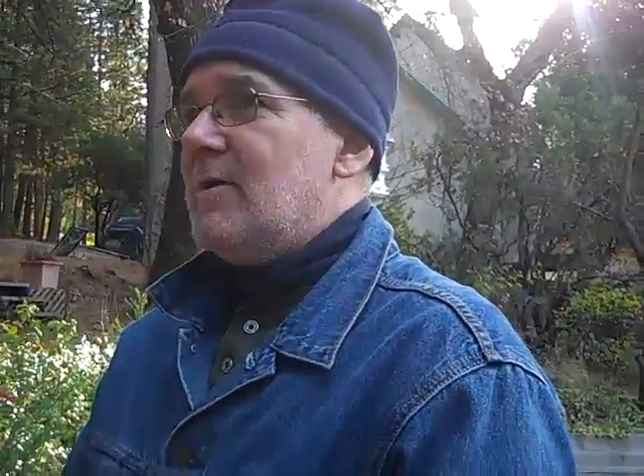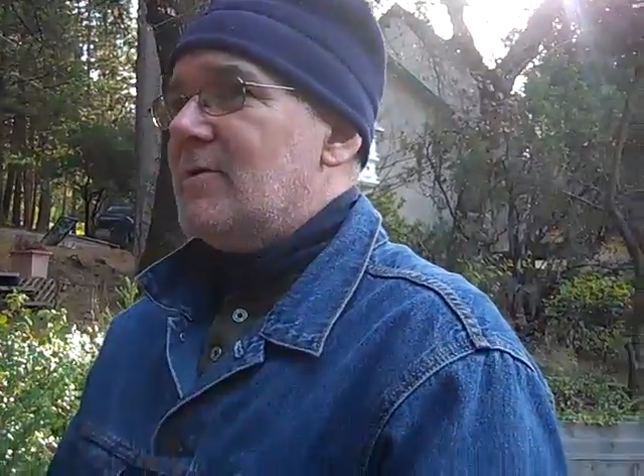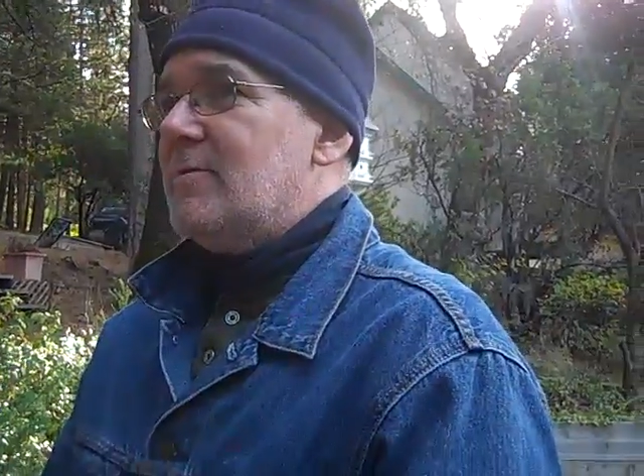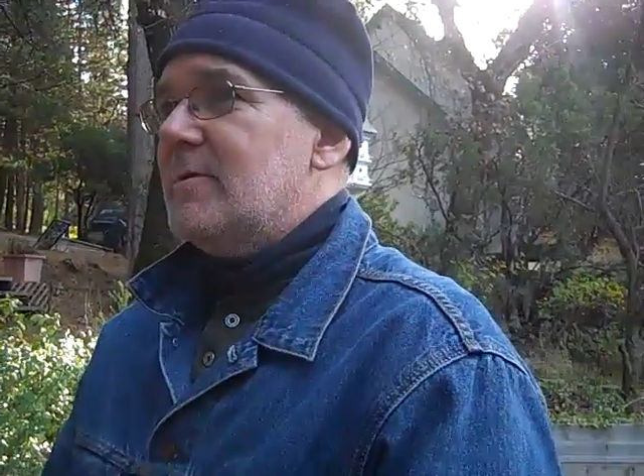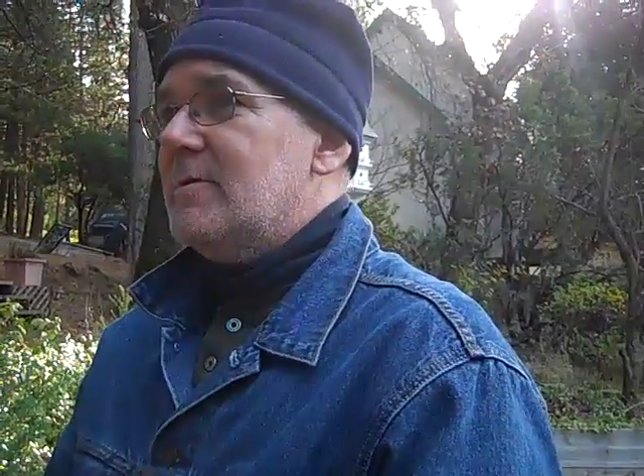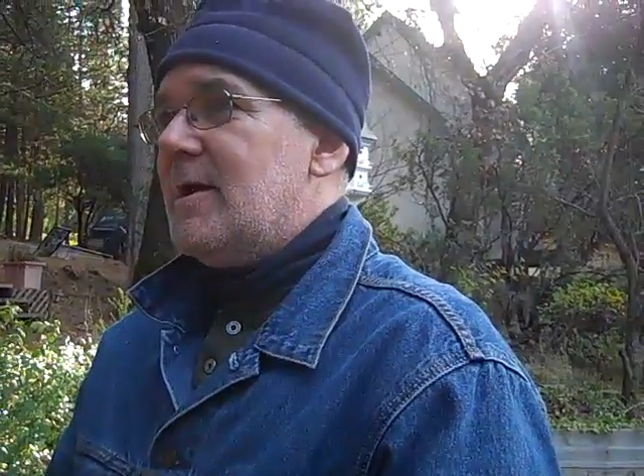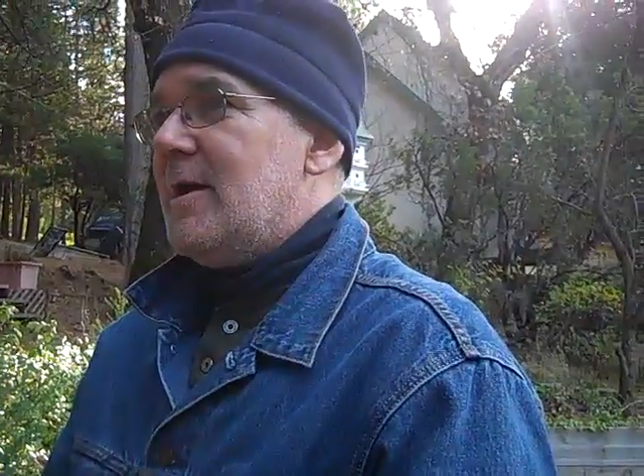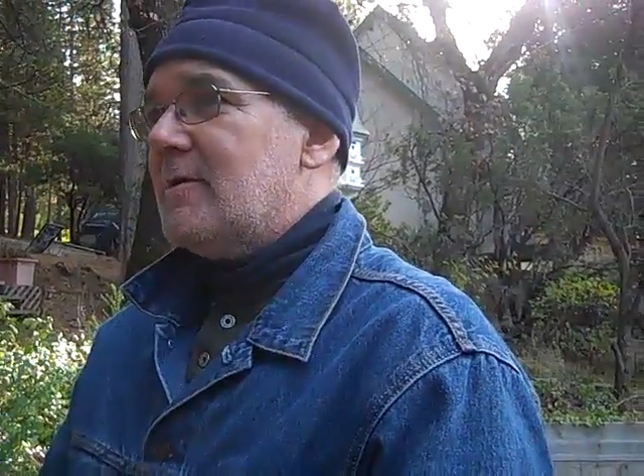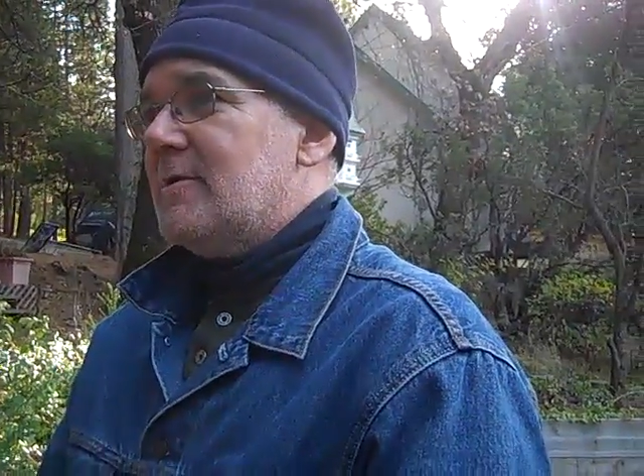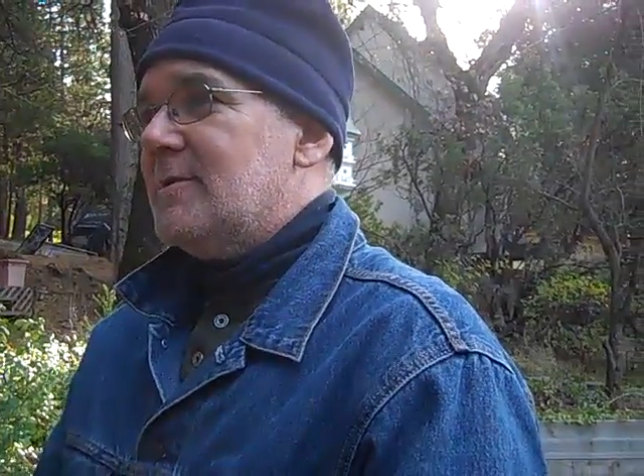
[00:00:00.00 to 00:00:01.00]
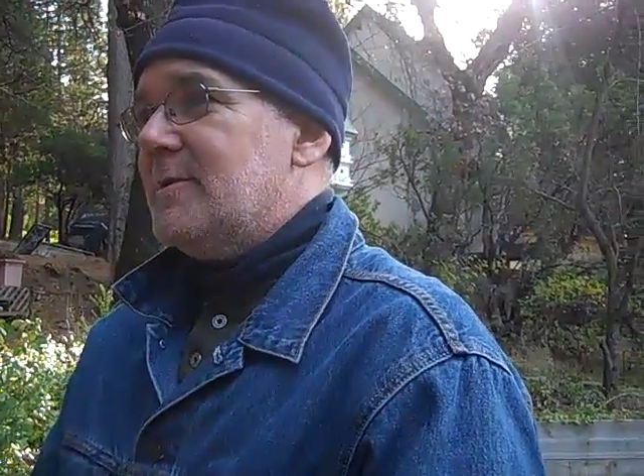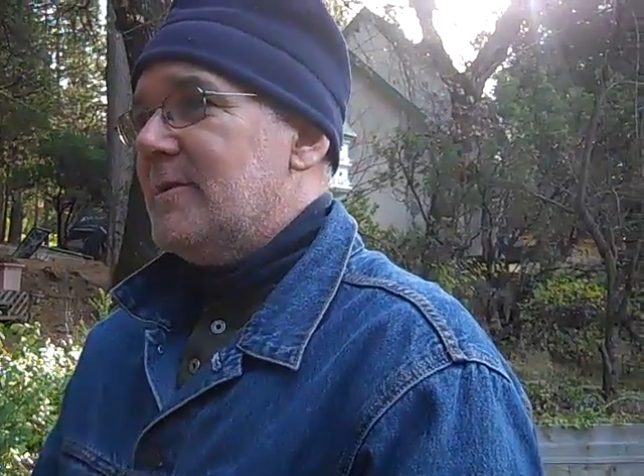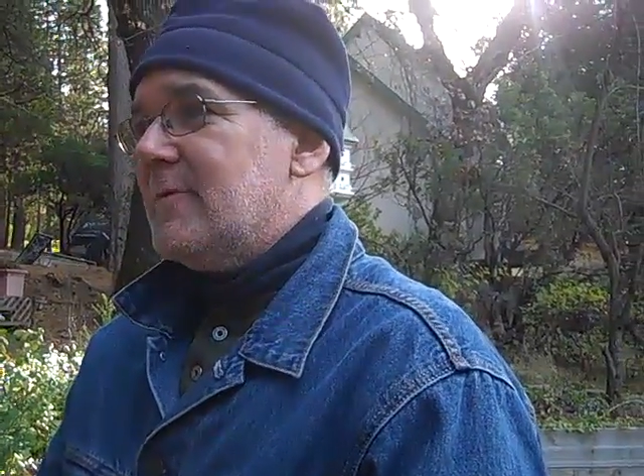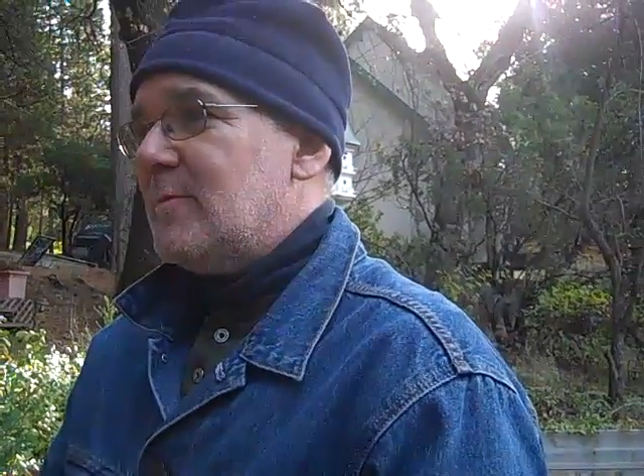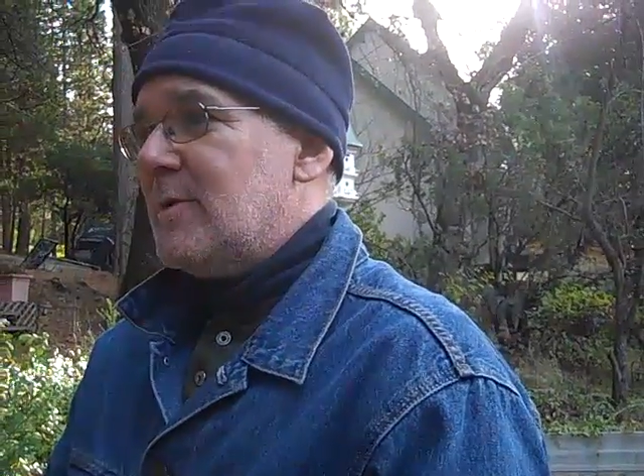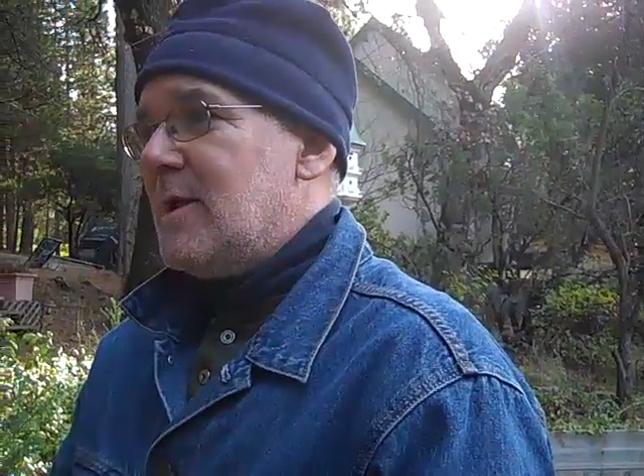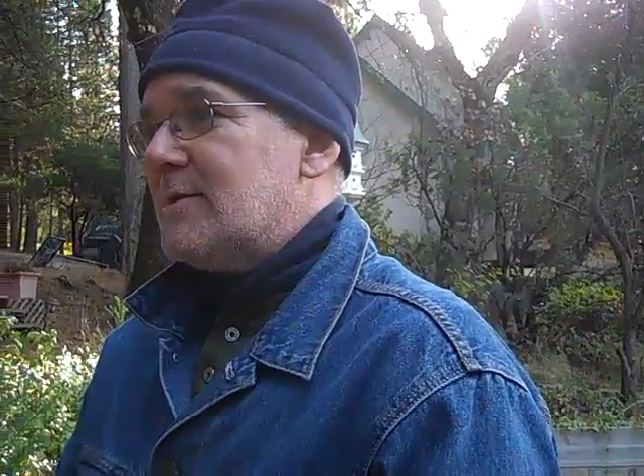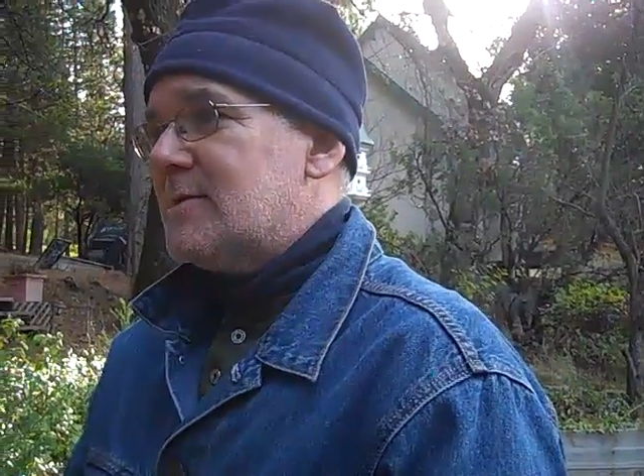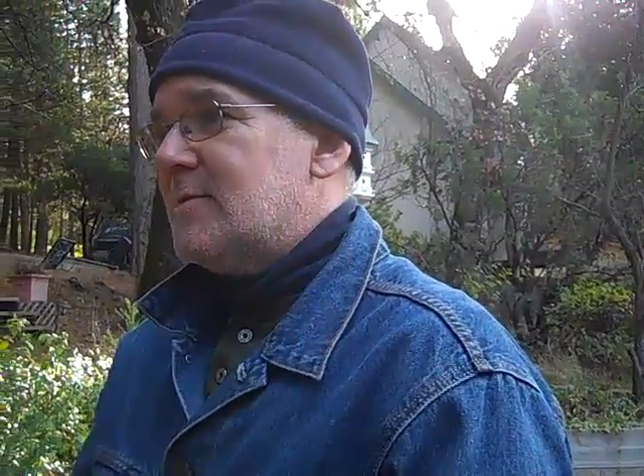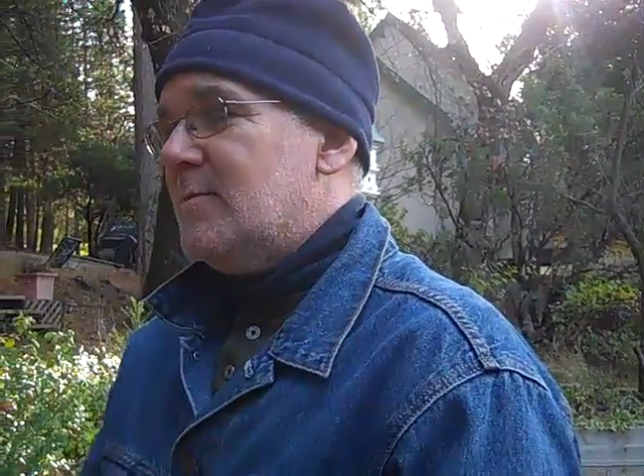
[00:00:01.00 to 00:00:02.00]
all the real alkaline-loving
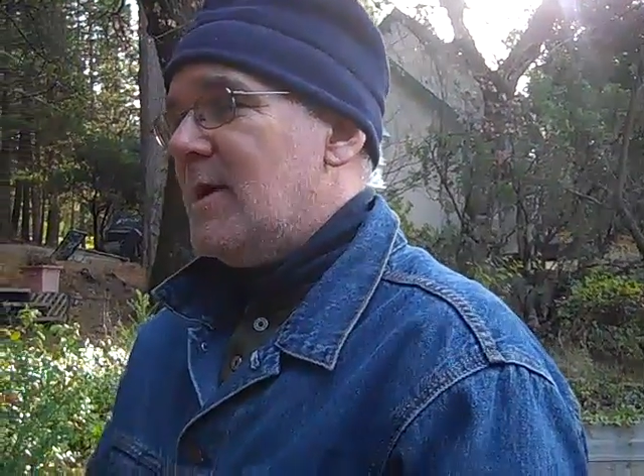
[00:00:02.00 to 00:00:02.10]
plants.